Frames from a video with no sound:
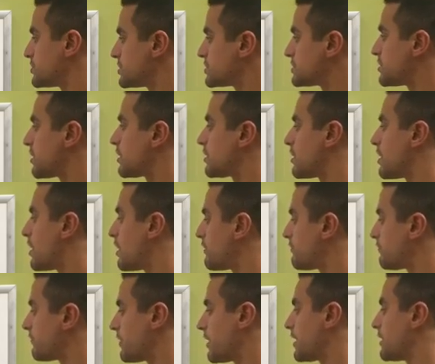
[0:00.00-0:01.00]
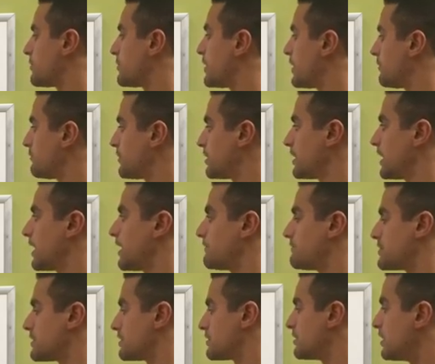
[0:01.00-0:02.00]
we're just starting off, right, we really
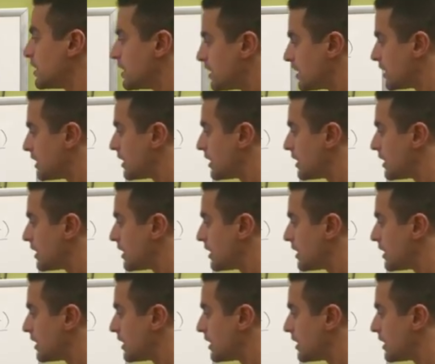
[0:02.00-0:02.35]
haven't,